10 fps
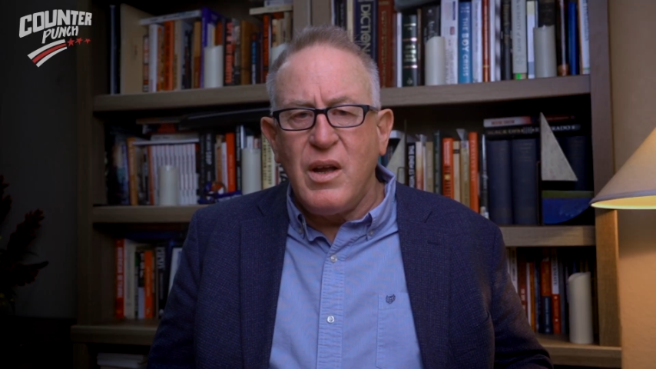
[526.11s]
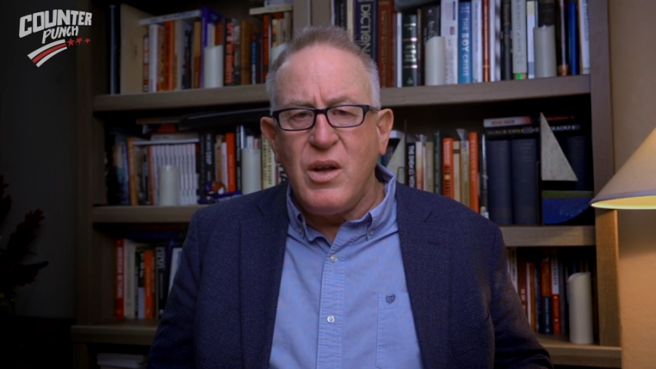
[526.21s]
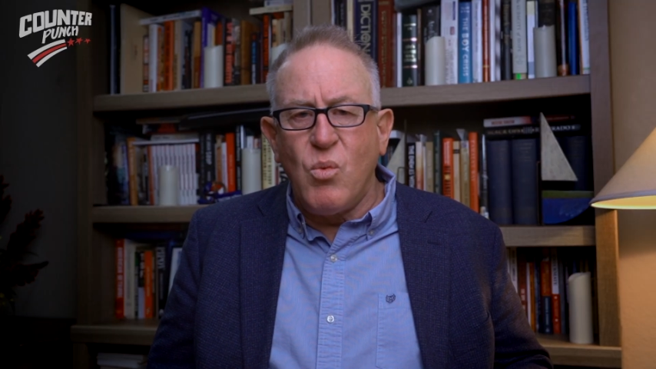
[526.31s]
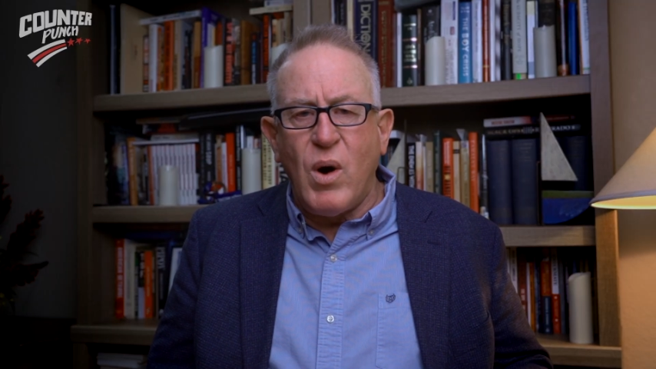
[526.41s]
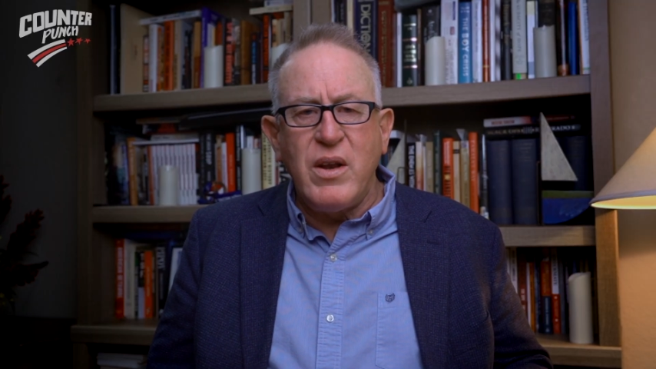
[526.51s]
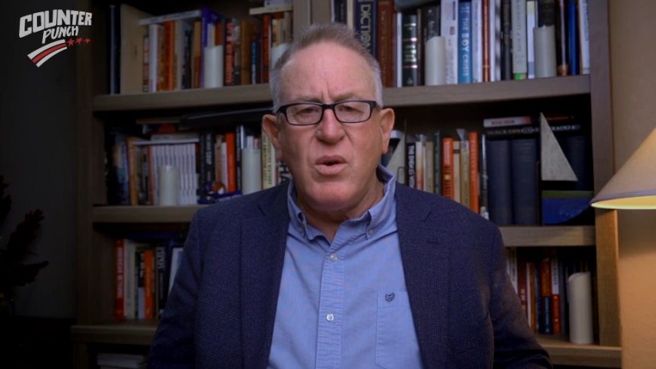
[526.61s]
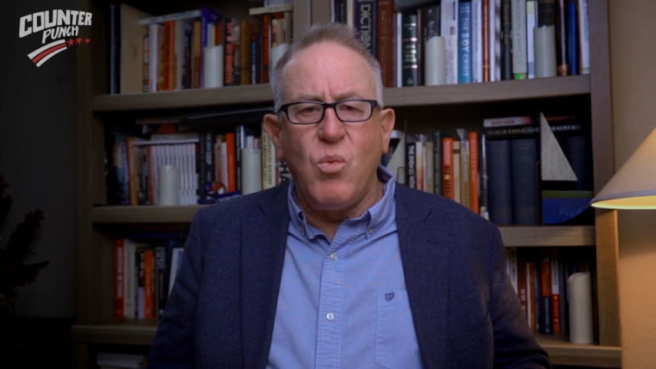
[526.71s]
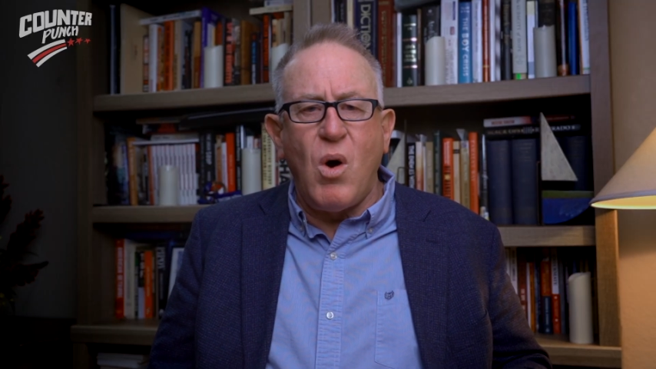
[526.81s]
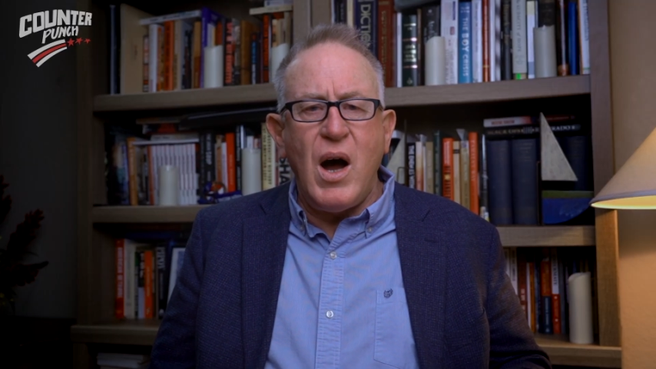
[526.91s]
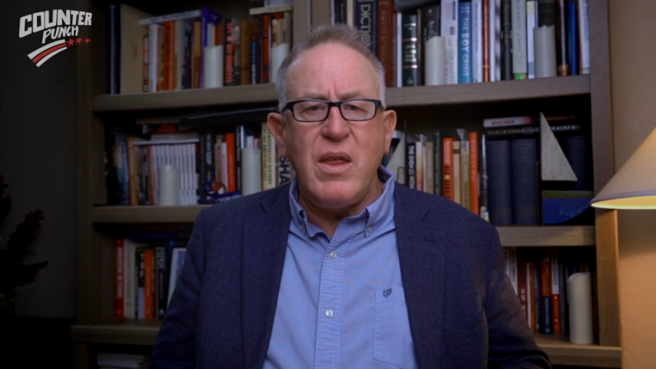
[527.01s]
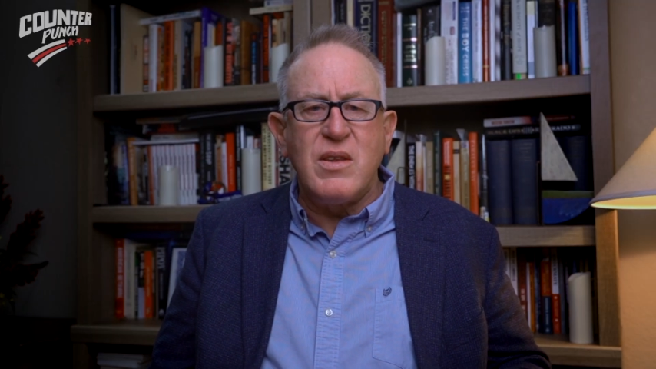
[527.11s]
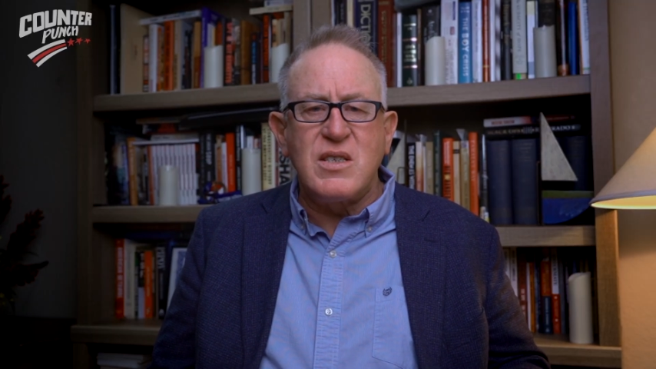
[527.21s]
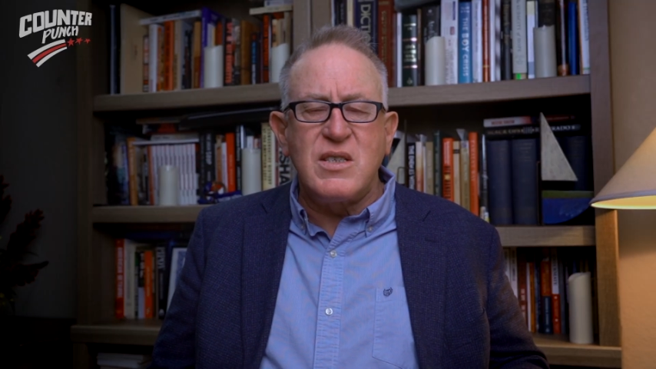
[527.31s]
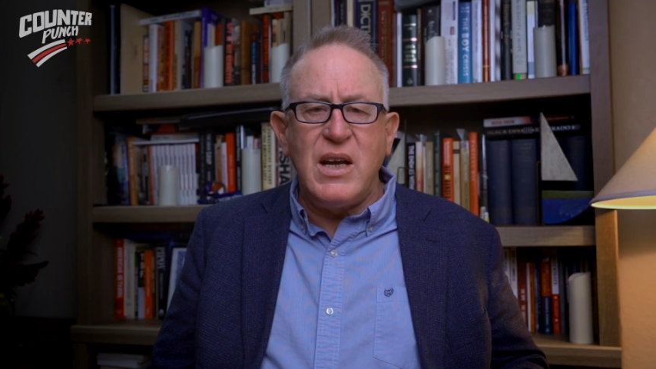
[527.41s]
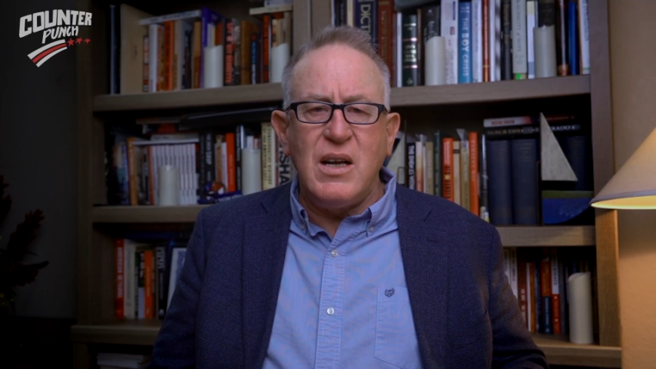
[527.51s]
You wonder why the
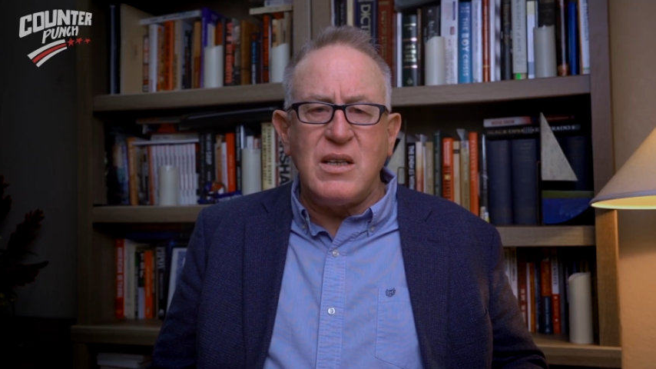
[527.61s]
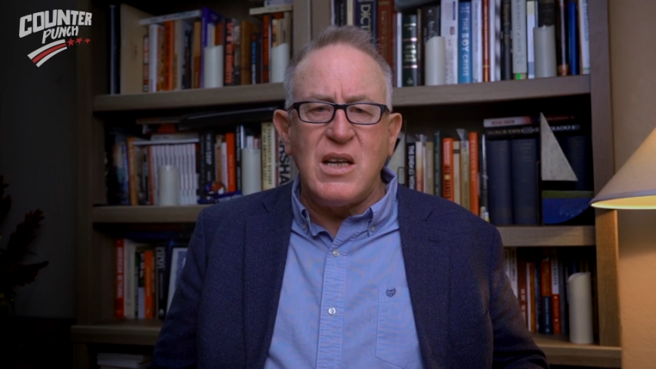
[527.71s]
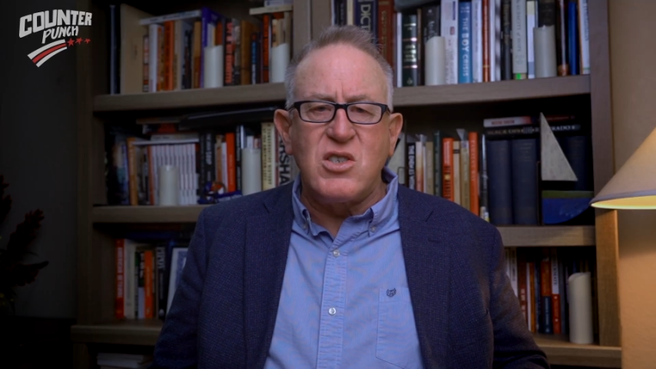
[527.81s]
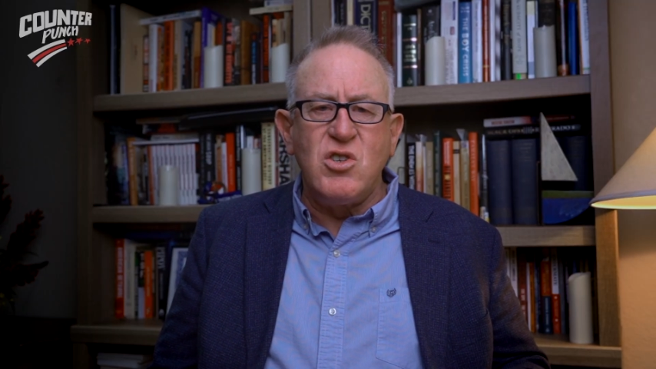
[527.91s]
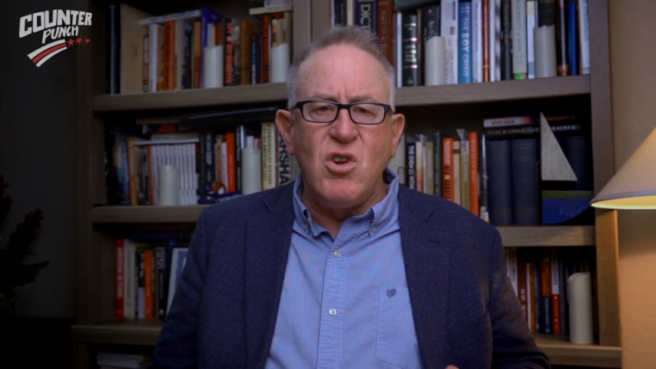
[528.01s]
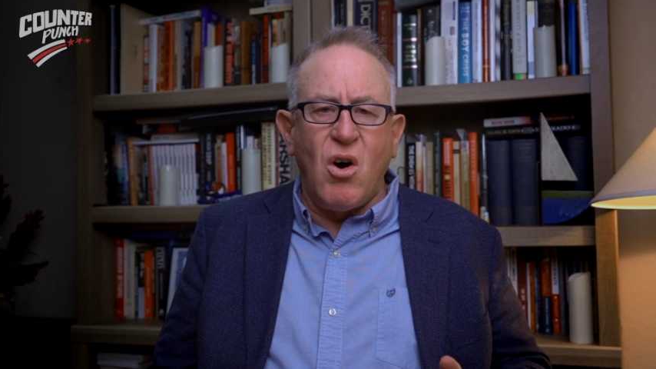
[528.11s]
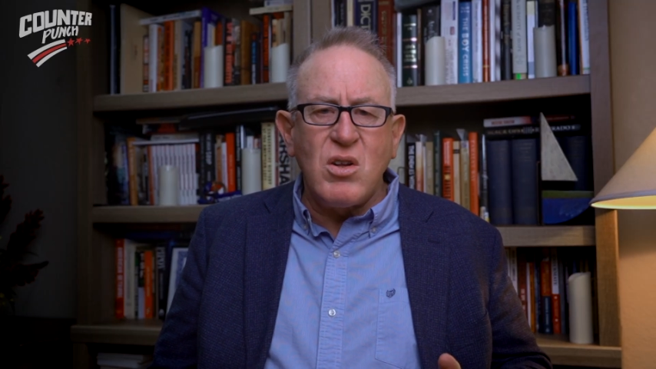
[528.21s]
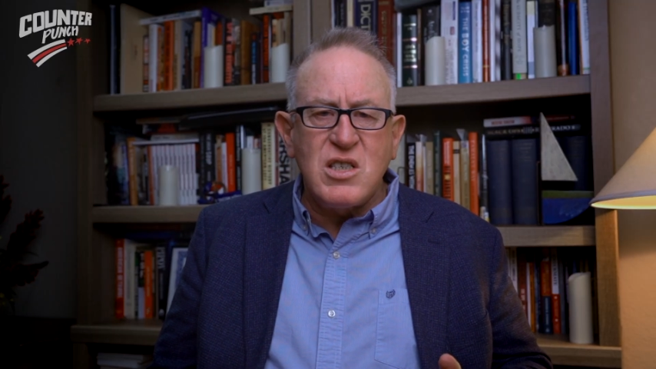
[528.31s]
Senate is not